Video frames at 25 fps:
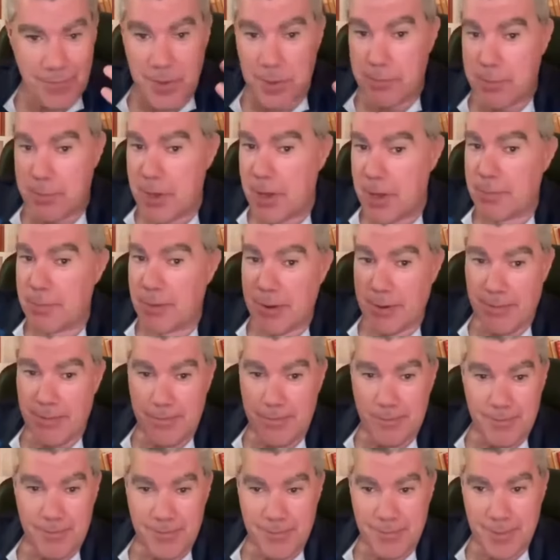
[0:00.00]
the people.
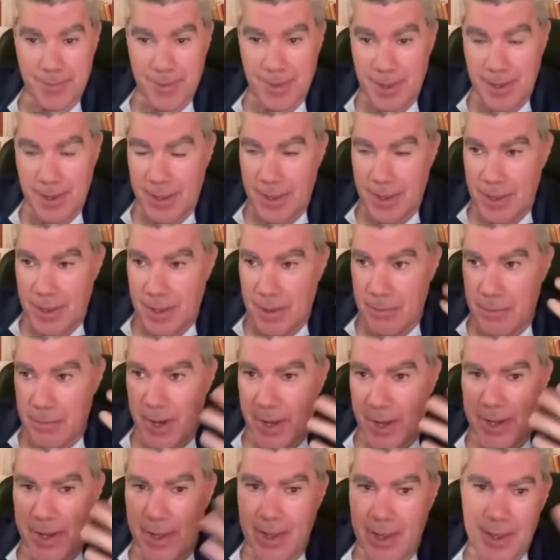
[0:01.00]

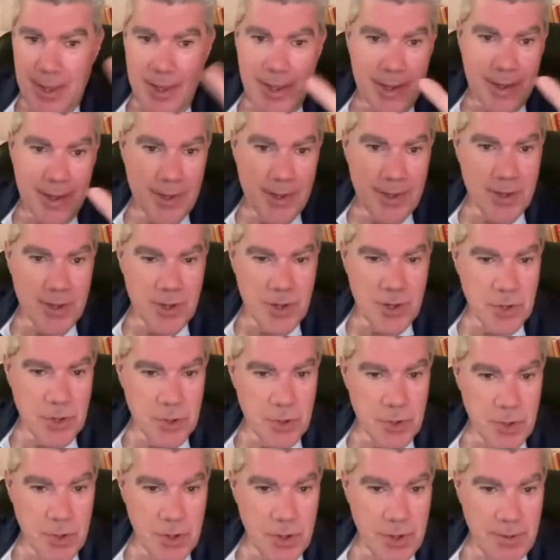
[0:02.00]
Money is
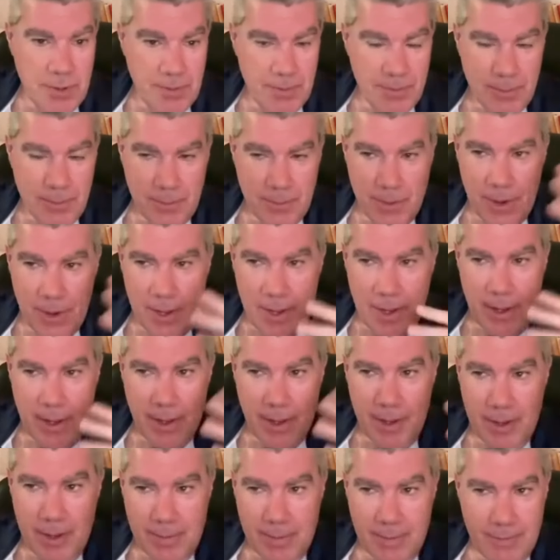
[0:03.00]
control.
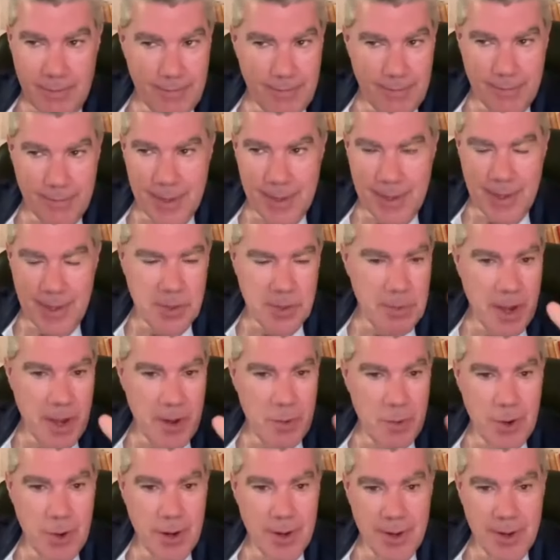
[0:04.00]
Um, it doesn't
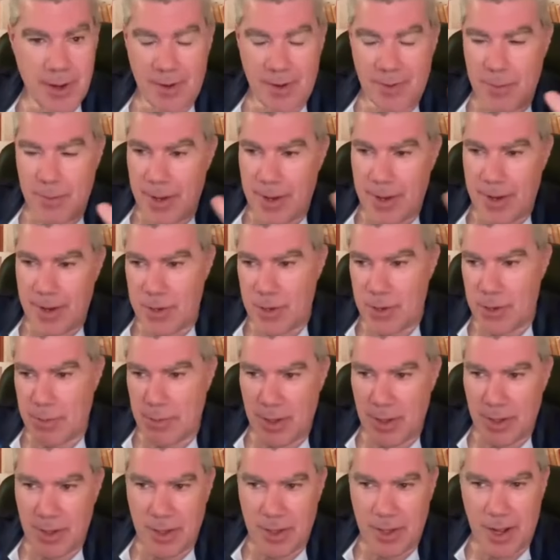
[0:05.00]
matter what government you
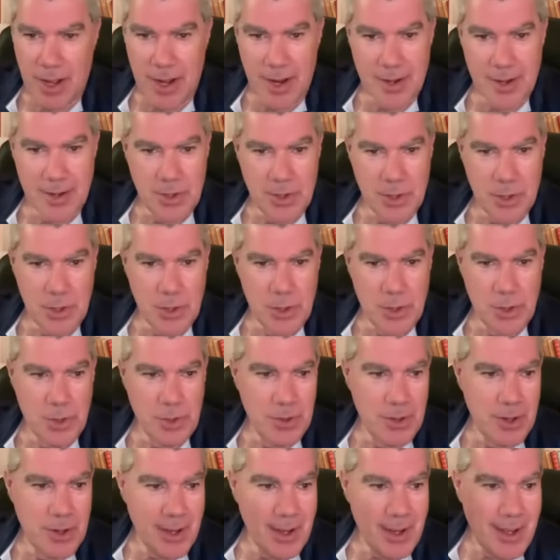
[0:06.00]
belong
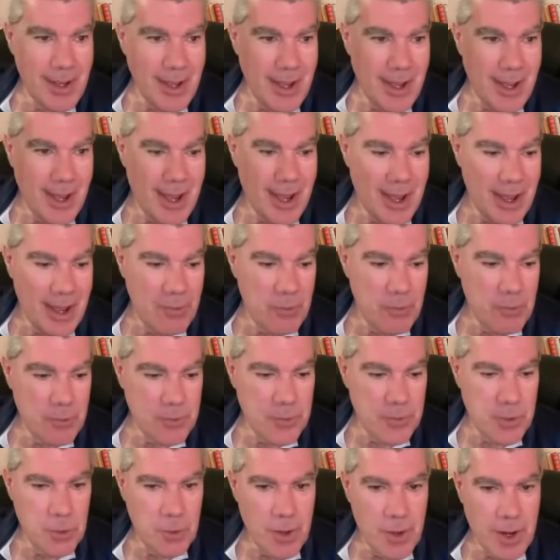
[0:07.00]
to. Uh,
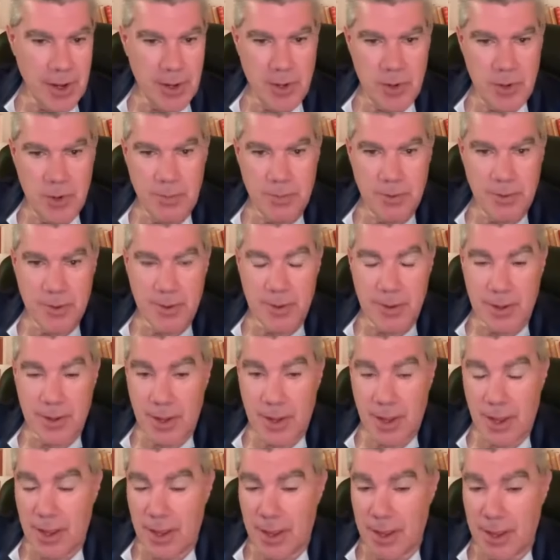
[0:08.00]
the one who pr-
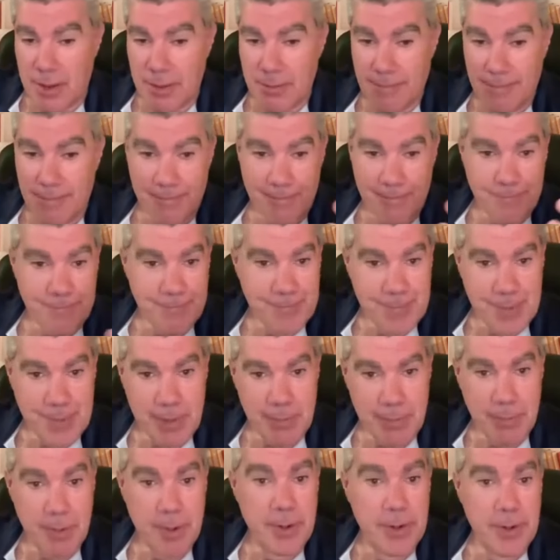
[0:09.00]
um,
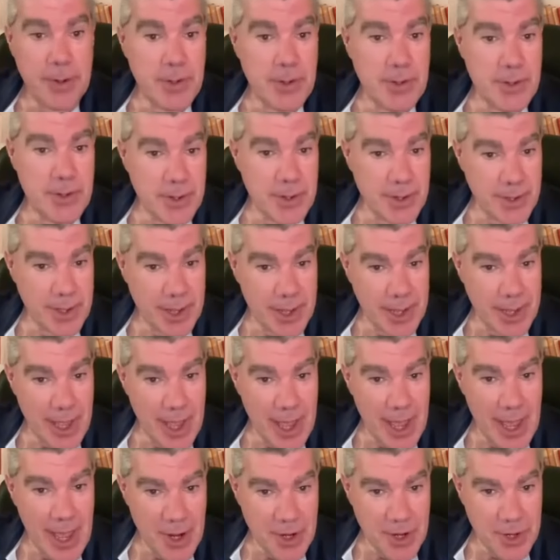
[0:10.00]
produces the
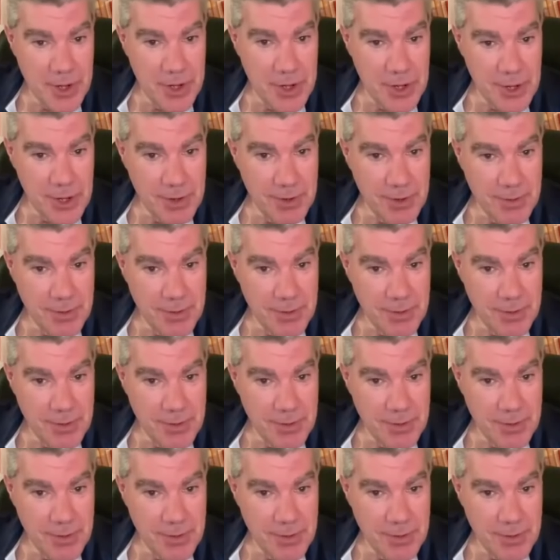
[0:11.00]
cash